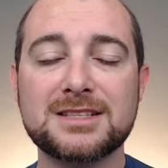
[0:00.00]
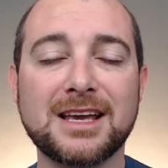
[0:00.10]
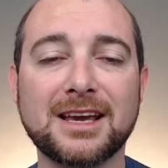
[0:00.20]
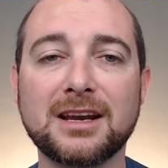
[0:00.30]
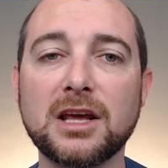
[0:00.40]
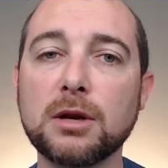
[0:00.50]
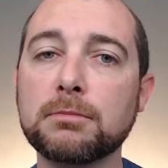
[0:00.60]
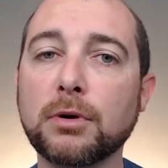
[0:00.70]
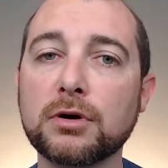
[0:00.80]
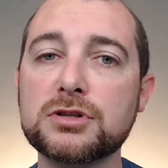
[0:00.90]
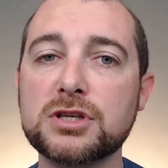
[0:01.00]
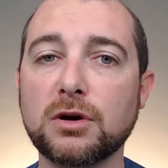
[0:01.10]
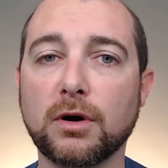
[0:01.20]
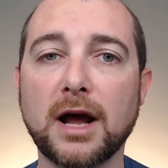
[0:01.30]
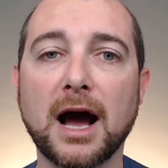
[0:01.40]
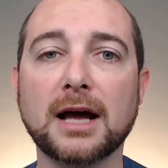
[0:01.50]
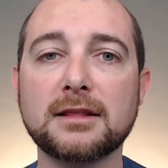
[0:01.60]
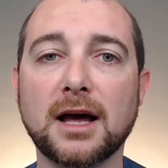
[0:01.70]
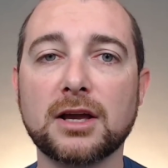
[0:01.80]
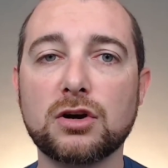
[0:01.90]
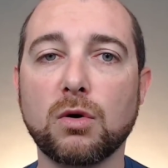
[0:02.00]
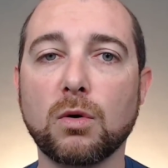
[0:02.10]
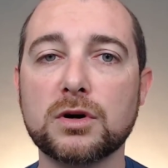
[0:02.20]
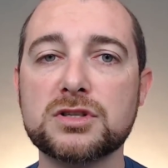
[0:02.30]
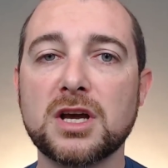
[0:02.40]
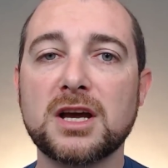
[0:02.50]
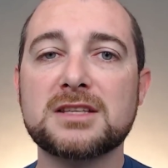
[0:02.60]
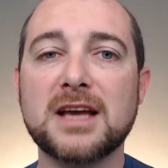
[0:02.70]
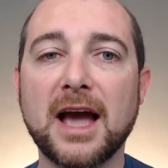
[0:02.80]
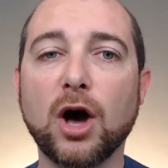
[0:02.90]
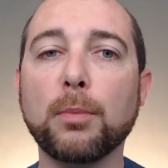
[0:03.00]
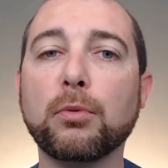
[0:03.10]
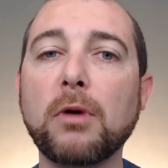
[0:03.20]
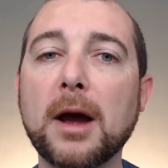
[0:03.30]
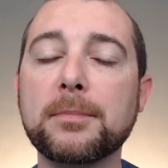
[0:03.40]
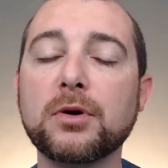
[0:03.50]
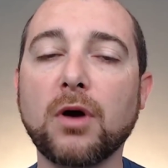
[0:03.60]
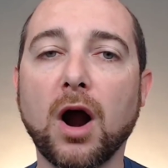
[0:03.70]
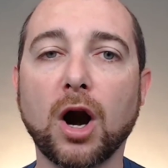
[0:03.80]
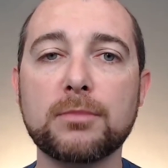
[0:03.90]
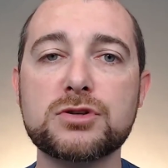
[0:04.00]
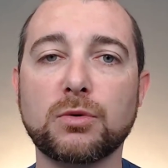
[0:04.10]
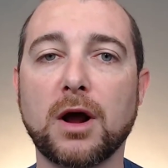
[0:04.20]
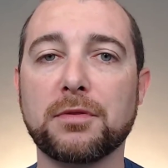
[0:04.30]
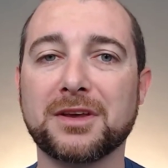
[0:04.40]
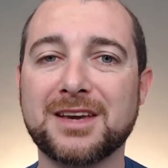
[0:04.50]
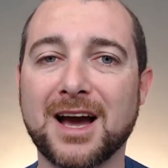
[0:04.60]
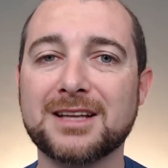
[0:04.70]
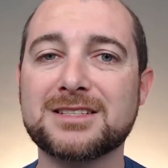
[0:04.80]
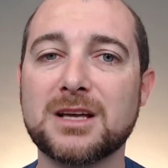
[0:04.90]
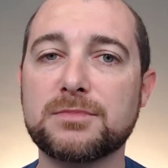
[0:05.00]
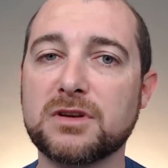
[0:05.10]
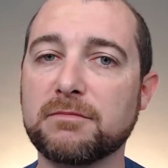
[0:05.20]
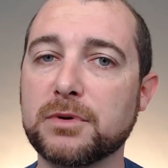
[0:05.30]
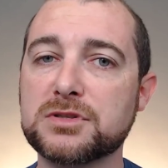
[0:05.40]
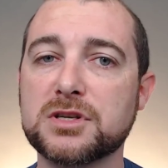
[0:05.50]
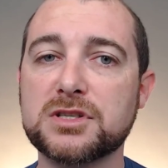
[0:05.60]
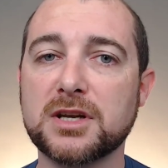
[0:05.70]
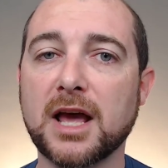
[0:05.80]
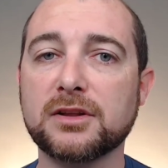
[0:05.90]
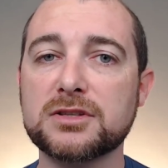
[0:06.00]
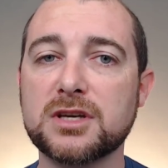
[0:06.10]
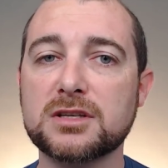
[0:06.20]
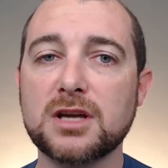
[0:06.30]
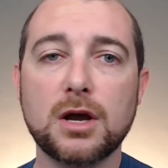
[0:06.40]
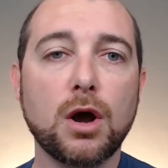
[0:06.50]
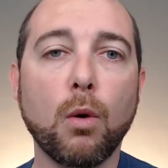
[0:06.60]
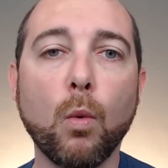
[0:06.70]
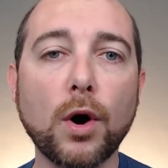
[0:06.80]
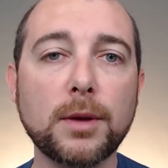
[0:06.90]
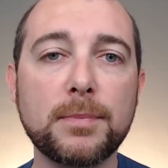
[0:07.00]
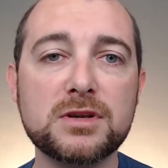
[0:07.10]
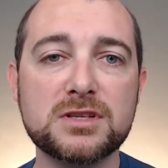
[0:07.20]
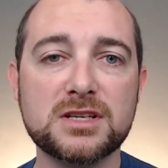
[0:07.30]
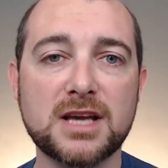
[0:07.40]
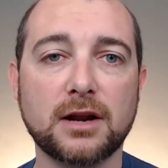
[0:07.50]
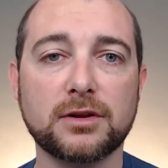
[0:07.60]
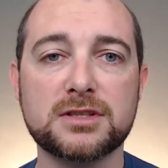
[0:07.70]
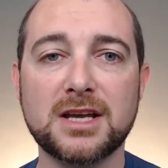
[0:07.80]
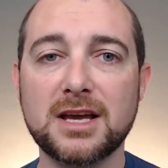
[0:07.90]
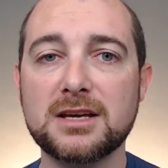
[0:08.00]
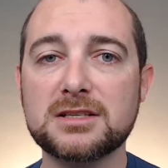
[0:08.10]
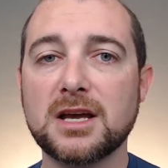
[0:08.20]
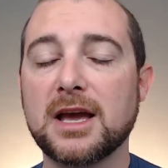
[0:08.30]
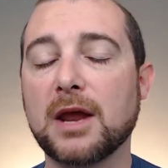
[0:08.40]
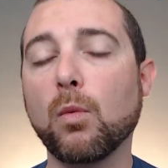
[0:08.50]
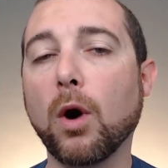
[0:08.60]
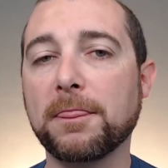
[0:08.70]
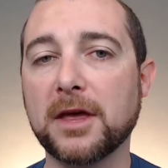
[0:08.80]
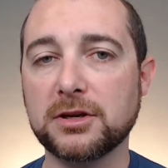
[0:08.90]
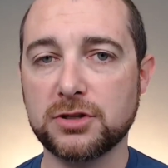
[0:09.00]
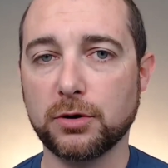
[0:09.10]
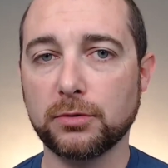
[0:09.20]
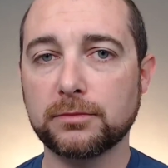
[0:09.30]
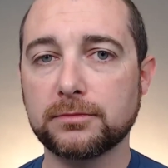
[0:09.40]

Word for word: Take an in-person or an online course to help wrap your arms around the concepts of business analysis what a business analyst is and what they do.